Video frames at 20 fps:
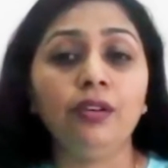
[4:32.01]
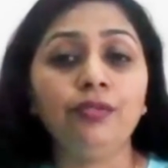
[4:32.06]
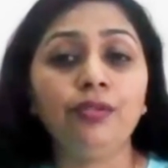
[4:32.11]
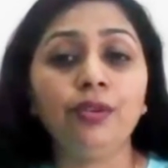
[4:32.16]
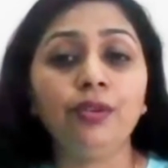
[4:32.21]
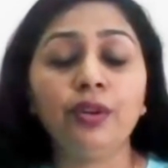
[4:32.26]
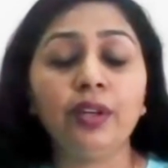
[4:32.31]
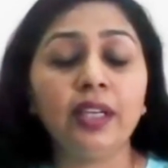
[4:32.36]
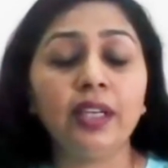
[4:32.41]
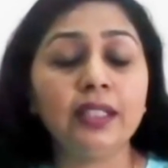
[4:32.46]

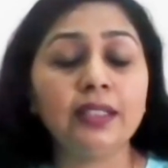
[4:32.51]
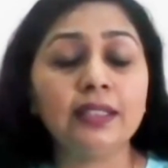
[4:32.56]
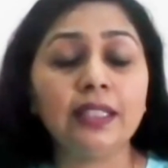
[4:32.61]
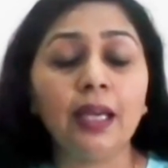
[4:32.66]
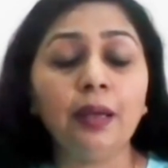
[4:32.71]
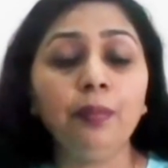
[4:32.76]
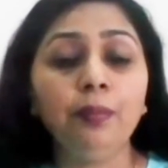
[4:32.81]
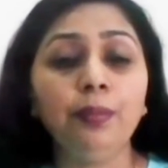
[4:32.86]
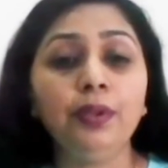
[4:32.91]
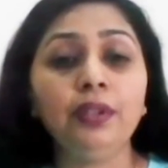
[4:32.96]
for
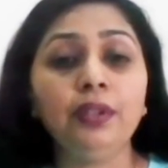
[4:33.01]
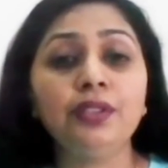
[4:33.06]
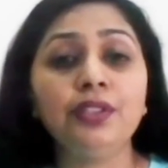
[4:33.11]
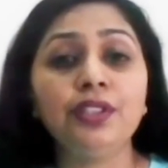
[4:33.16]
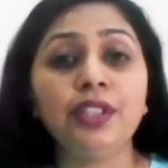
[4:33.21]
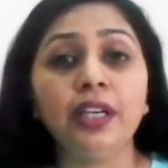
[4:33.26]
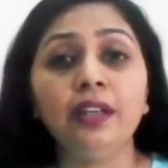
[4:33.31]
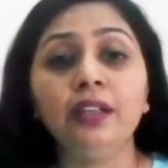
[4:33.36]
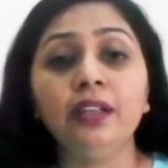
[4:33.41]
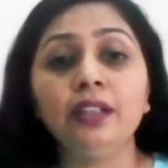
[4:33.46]
example,
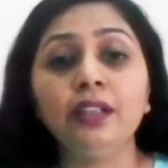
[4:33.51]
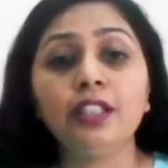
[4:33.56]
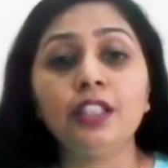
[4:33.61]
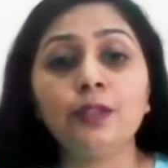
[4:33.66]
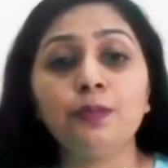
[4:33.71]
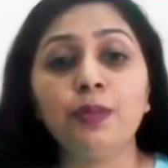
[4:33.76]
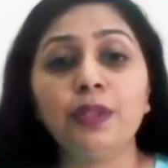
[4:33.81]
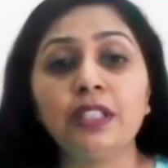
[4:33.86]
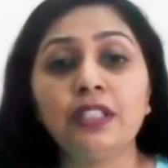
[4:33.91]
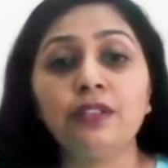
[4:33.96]

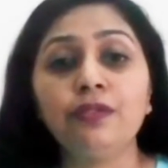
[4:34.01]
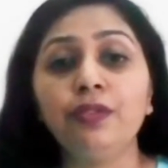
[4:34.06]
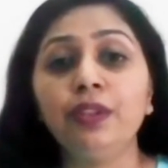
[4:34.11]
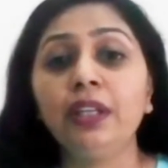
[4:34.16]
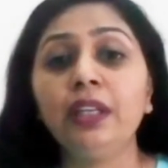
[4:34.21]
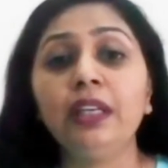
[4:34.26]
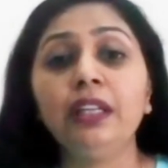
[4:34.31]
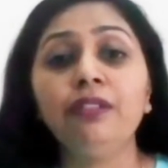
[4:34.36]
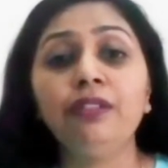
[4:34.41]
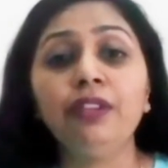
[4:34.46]

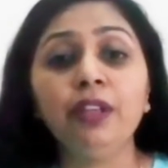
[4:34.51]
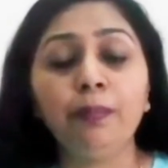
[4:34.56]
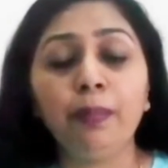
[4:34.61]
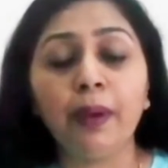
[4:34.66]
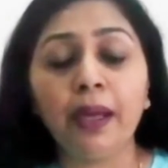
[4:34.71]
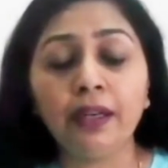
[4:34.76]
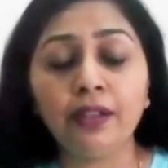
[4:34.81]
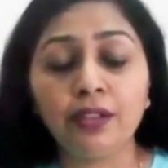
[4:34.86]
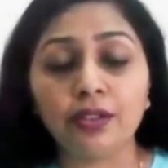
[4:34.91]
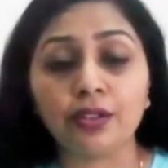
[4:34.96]
gender-specific living
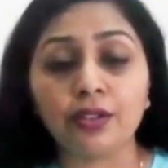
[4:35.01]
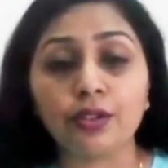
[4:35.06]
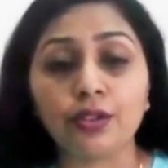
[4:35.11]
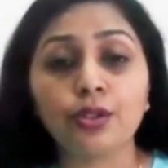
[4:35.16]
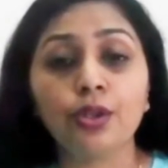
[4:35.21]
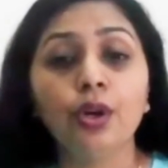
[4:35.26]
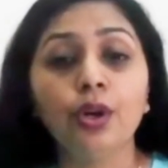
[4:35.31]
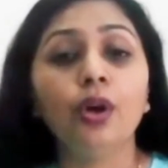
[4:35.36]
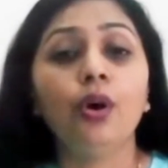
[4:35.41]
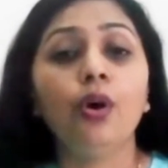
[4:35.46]

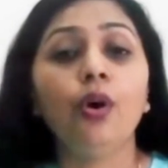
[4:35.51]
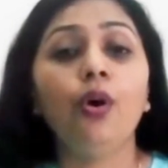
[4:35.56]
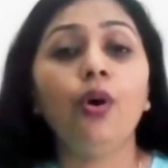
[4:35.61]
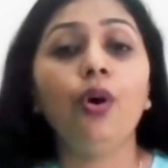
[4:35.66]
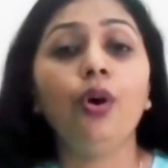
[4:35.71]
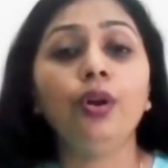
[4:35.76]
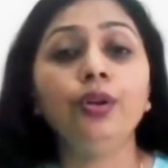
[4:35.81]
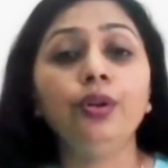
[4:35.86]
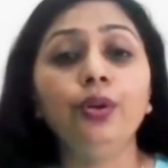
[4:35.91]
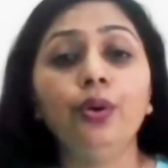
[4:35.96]
patterns
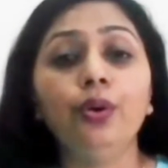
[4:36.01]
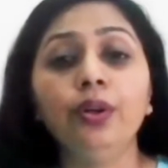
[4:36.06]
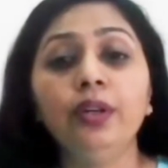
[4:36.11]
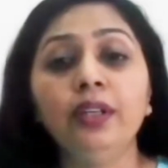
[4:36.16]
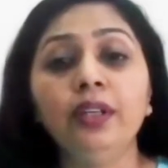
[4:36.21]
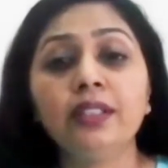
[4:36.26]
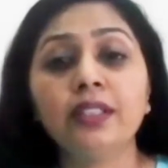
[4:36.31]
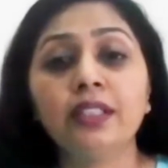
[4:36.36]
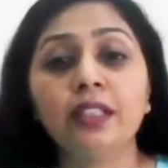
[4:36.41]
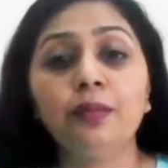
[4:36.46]
or
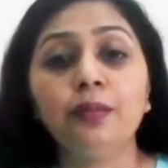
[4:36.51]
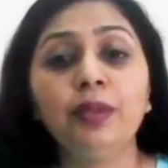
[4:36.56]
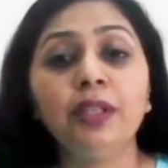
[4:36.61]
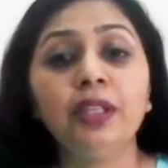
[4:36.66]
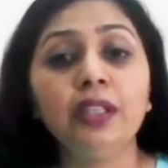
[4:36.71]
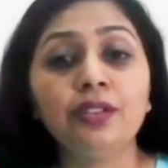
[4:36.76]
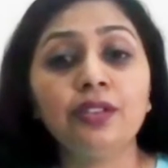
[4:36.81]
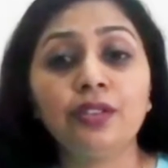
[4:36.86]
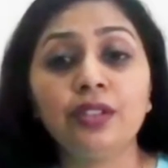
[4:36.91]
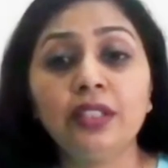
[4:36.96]

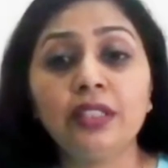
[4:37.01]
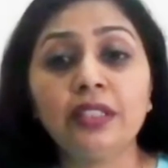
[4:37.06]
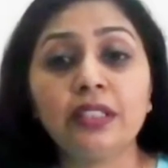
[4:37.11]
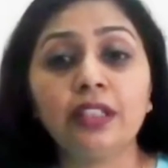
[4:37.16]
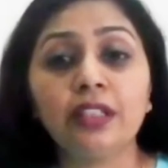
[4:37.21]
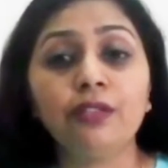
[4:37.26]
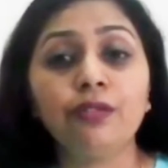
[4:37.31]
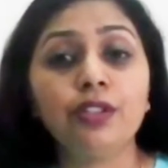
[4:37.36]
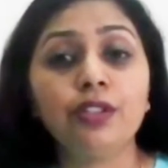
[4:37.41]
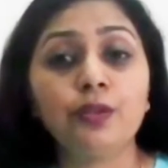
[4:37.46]
non-discriminatory
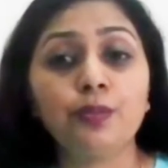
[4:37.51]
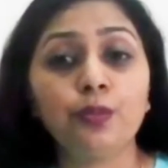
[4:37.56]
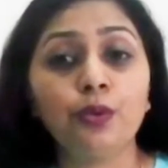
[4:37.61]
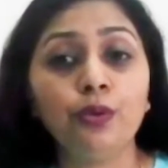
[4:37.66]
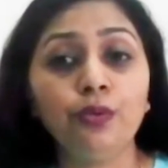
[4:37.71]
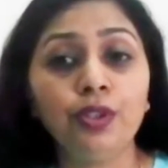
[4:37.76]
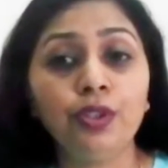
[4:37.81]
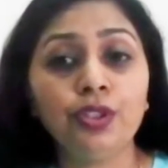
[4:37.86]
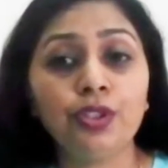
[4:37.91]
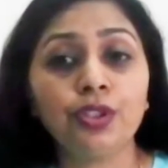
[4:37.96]
service
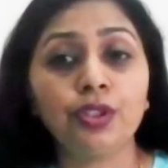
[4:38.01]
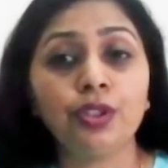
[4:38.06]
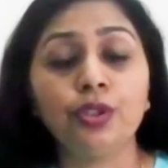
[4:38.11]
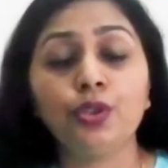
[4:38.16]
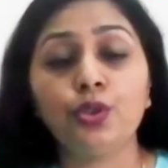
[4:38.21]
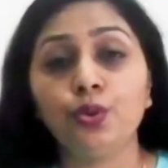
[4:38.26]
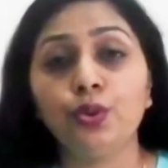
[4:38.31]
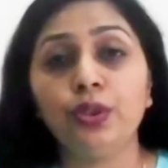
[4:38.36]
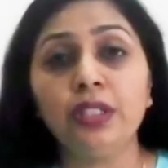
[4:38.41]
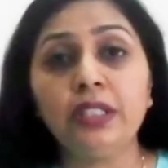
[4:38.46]
provision
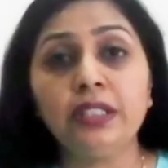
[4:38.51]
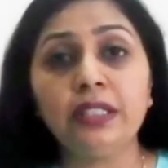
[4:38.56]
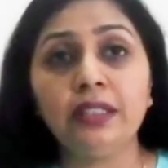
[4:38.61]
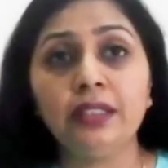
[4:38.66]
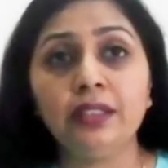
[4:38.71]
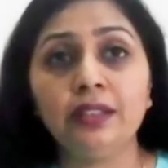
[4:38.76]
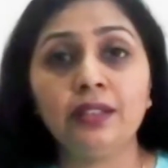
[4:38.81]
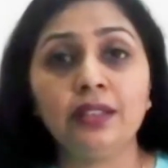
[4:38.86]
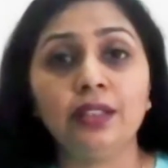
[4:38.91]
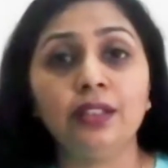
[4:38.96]
to the
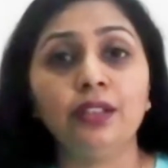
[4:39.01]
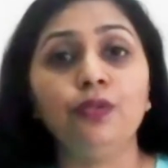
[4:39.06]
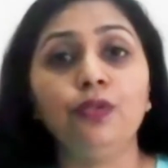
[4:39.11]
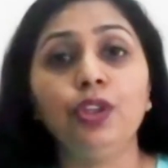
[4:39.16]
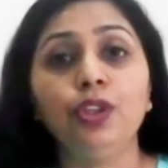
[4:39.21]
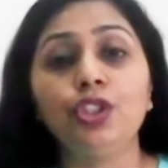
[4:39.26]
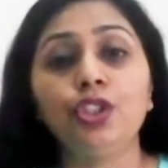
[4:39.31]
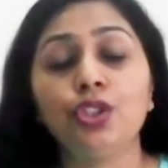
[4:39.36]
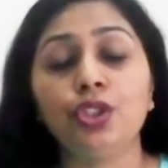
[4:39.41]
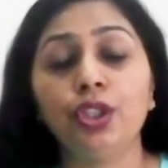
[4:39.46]
citizen,
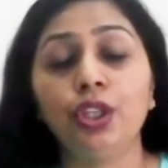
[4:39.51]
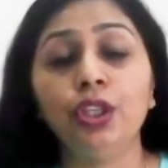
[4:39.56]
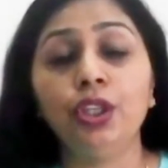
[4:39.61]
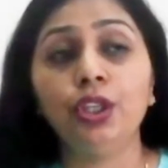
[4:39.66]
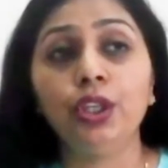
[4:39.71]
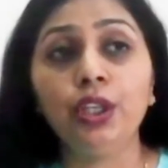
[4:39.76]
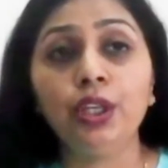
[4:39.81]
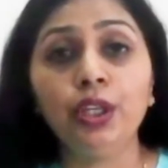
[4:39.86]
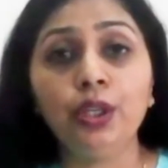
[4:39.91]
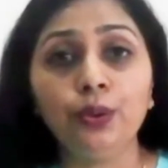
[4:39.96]
which
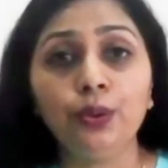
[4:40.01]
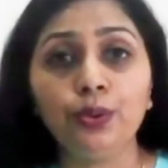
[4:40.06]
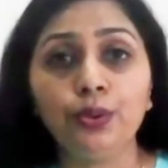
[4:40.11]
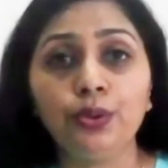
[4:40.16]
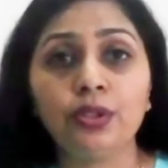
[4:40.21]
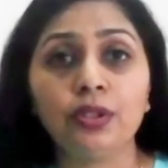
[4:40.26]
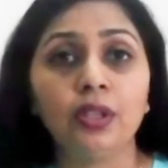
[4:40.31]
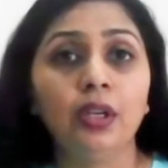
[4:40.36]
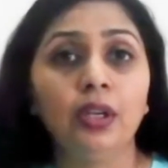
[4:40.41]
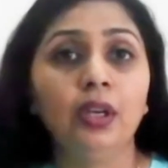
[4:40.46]

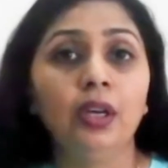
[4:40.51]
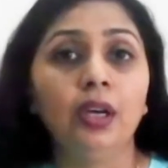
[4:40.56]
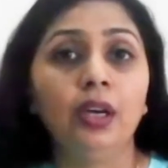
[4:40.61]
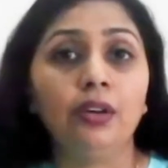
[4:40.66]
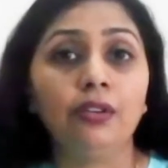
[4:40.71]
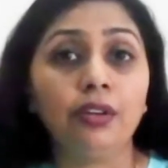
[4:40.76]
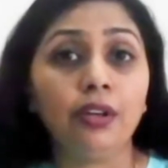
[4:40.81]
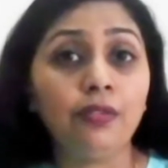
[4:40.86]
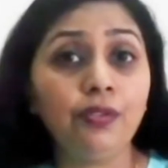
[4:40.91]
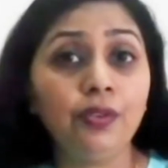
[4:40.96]
includes
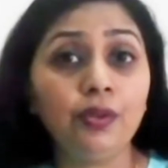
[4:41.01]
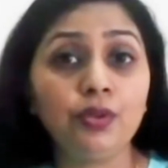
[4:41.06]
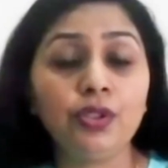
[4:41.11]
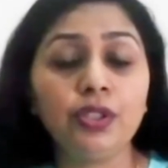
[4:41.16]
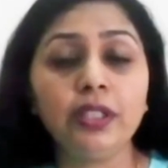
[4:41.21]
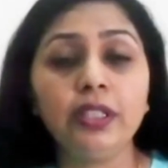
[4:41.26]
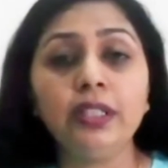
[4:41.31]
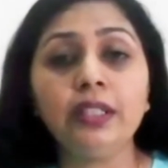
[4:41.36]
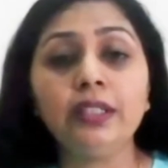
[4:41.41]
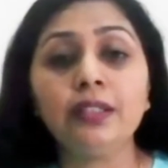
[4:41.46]

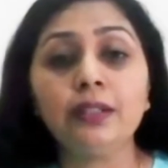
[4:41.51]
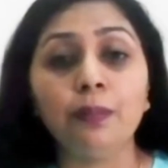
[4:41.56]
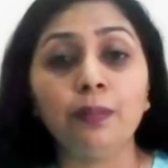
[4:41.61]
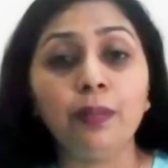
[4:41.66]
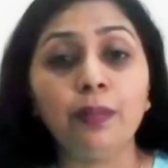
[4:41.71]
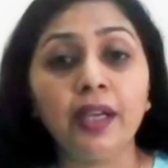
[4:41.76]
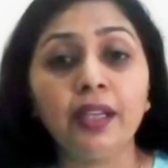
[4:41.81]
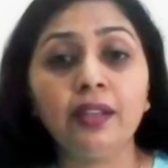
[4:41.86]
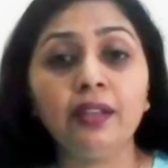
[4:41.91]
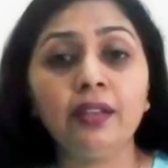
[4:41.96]
refugees,
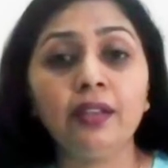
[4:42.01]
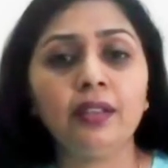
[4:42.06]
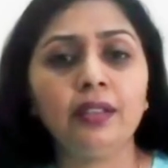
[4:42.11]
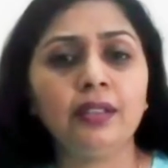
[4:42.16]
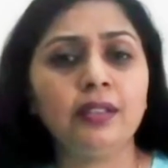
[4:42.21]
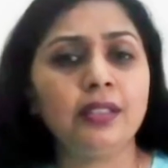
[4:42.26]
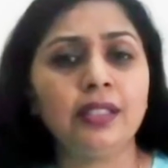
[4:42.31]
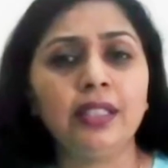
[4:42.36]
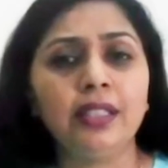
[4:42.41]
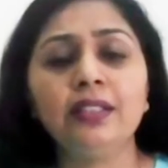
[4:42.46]

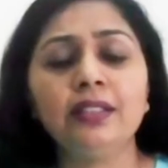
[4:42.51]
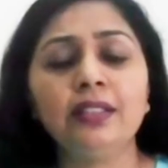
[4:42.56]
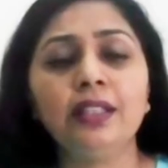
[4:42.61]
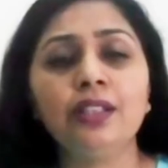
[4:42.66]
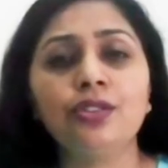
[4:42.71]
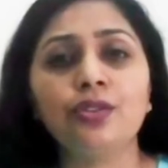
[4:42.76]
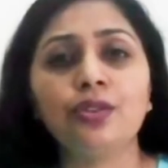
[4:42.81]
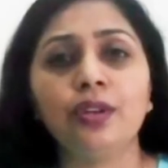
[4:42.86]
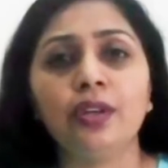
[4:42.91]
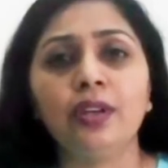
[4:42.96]
migrants,
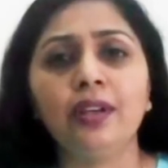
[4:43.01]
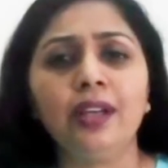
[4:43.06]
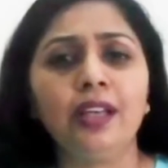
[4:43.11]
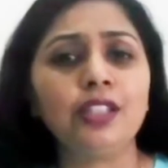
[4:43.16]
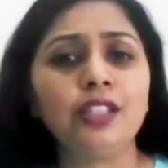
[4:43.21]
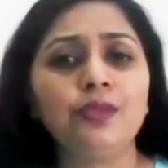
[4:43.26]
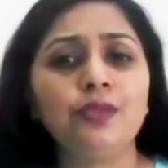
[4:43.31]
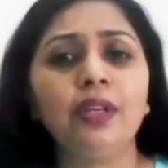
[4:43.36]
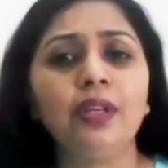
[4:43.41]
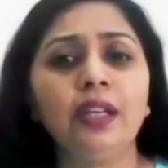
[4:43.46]
etc.,
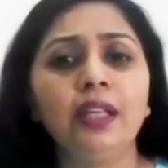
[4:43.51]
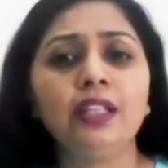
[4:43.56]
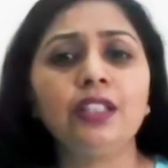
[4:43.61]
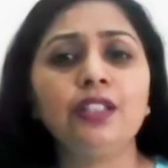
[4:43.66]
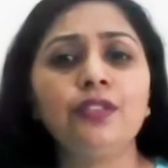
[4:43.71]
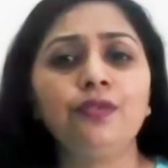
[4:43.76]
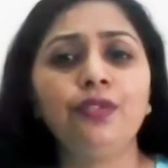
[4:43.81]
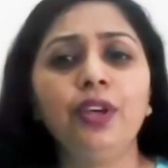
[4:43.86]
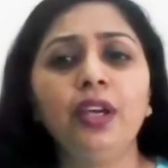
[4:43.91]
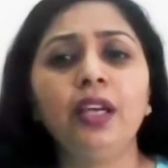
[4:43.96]
as well
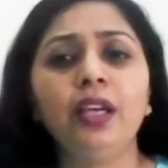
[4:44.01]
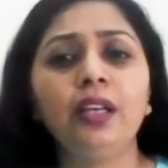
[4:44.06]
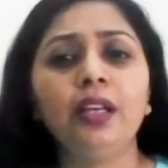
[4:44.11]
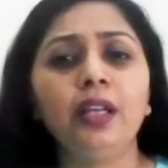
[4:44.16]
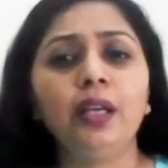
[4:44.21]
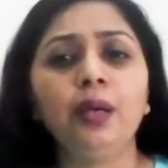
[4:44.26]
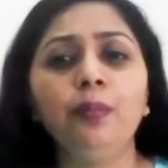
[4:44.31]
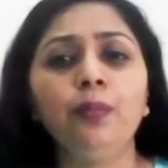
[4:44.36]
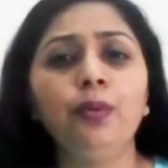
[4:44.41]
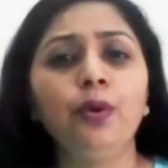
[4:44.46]
as
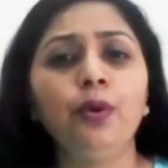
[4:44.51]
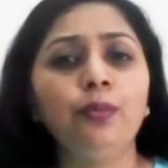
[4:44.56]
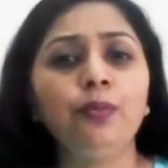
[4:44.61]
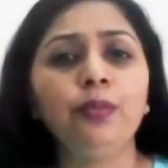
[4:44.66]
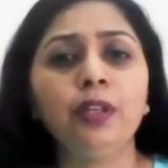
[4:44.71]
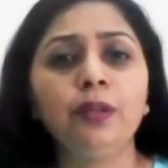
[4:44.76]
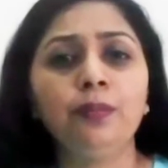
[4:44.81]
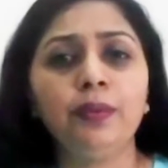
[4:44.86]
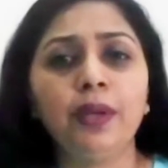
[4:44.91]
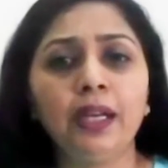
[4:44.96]
fair
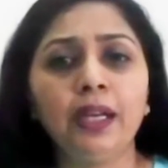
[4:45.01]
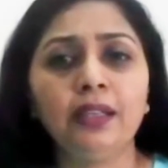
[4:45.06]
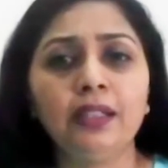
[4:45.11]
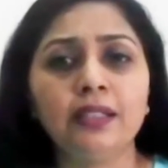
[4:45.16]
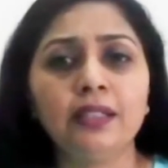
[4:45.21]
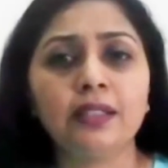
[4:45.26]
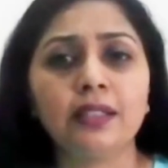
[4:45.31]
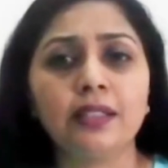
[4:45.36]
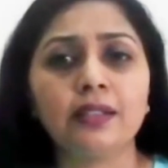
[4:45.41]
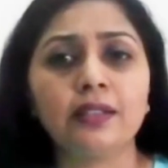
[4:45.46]
employment
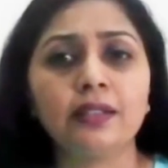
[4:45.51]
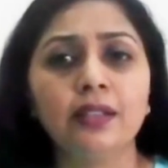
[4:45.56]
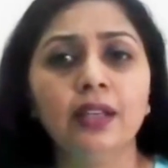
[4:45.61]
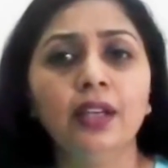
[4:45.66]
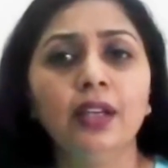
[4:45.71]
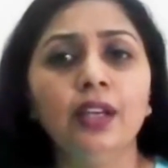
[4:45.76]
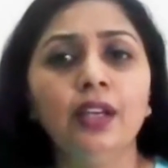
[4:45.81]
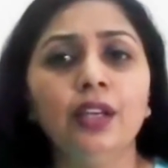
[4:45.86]
practices.